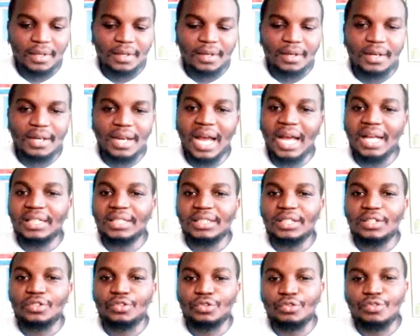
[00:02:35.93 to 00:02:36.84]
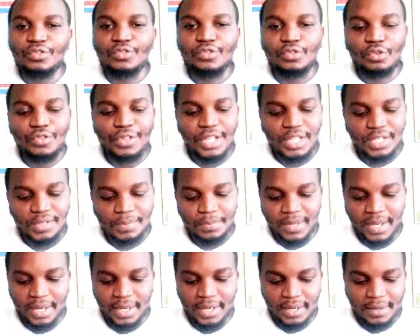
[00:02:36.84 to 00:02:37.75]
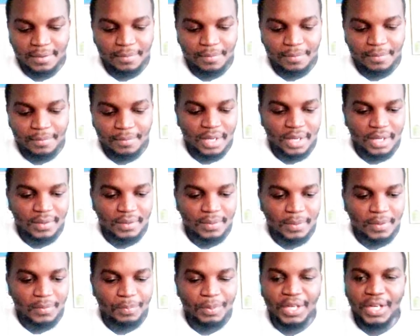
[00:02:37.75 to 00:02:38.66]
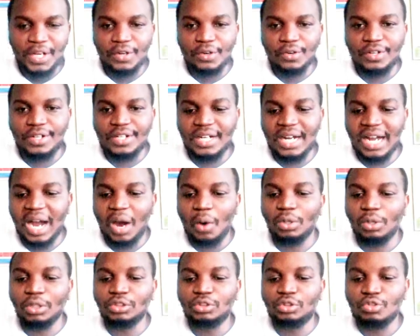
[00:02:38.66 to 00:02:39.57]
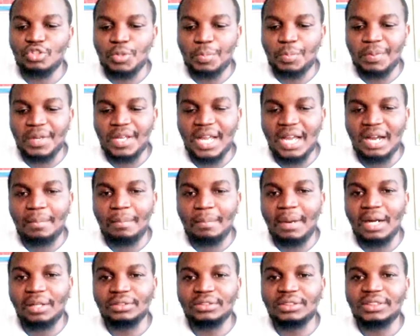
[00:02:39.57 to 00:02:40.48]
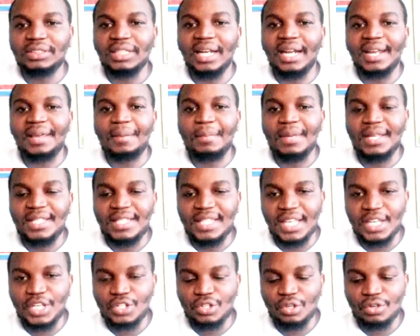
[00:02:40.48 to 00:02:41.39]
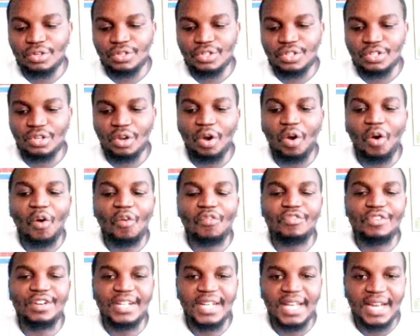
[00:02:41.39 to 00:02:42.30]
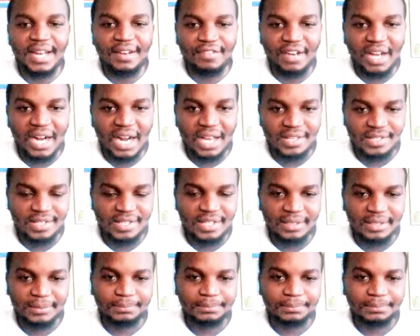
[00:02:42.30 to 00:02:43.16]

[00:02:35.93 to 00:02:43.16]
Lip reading: Now, during this period, I want to speak about limitations of deliverance.